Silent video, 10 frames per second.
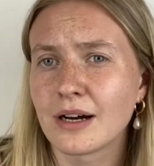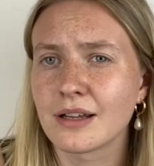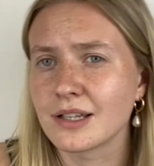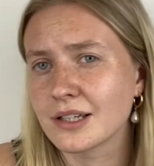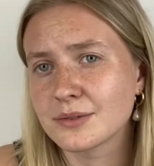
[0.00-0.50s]
I
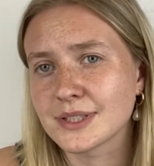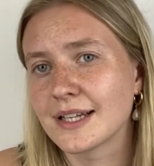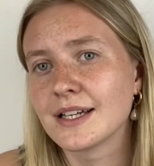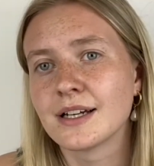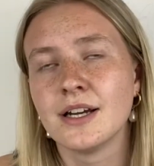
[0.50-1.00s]
think it was
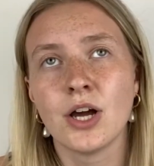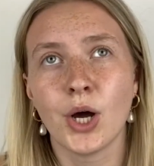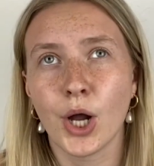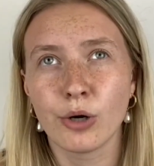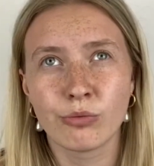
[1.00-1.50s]
like
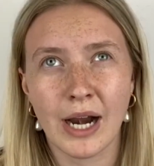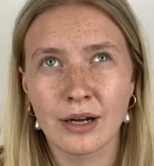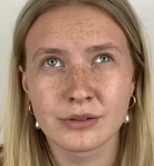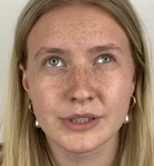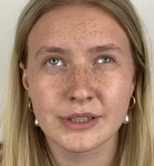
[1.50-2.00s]

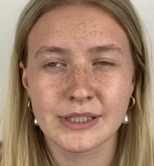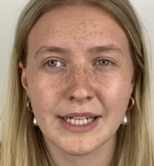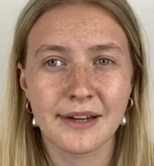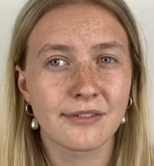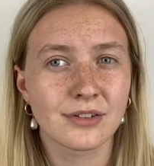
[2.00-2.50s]
around the
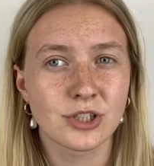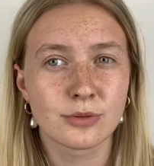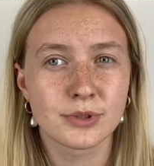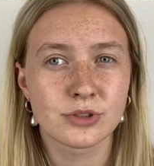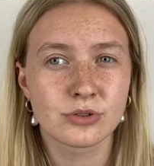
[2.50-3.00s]
date of
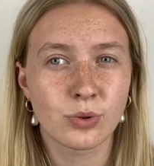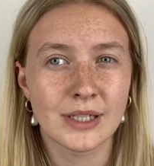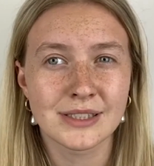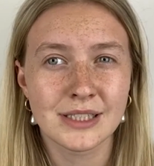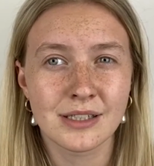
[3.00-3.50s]
October
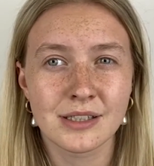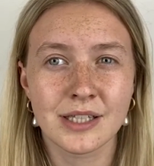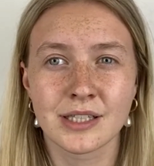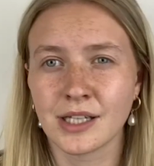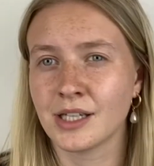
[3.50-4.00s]

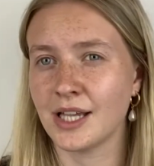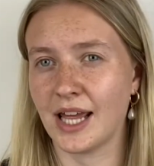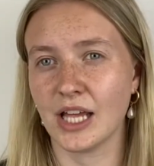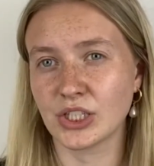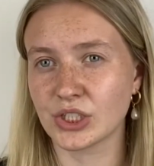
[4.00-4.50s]

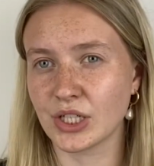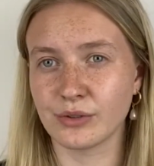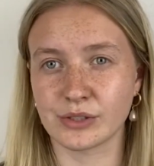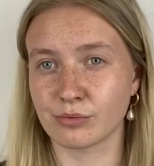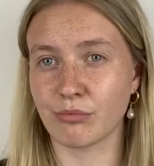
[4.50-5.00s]
20th-ish. It
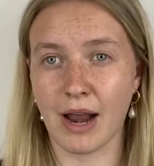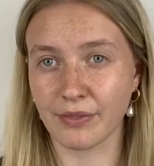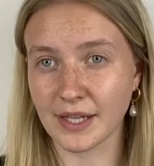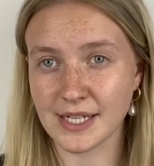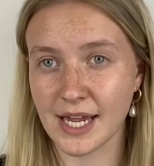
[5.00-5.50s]
was
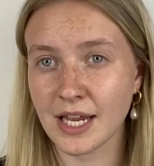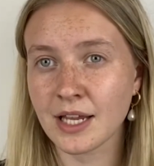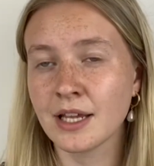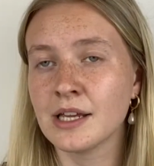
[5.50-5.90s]
around that date.